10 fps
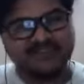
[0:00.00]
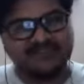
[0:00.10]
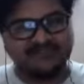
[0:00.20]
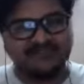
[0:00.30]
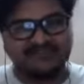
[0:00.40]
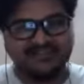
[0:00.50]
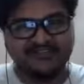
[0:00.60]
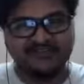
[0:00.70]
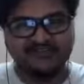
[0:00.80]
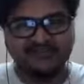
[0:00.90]
things.
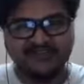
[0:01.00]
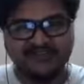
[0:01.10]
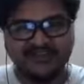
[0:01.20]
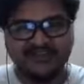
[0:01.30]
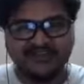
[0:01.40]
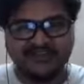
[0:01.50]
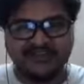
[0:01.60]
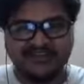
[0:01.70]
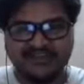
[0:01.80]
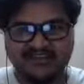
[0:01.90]

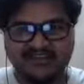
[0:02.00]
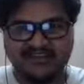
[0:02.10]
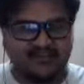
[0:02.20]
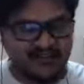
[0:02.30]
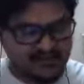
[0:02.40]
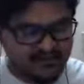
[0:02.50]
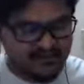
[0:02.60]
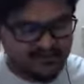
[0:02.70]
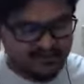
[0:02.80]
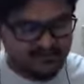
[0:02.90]
Okay, the
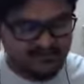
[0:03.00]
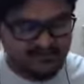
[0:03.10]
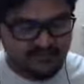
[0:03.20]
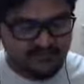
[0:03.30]
path